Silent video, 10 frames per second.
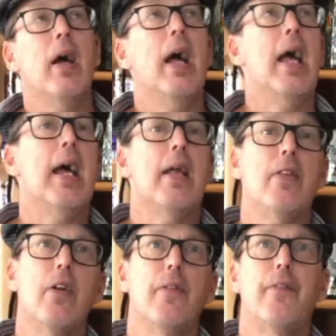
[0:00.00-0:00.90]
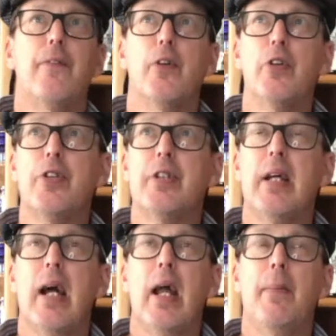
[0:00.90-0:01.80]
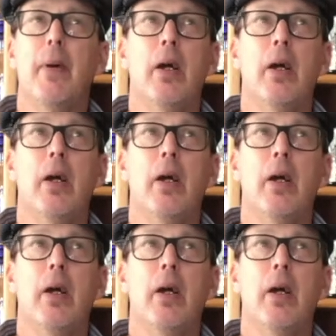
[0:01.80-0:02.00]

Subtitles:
And the first time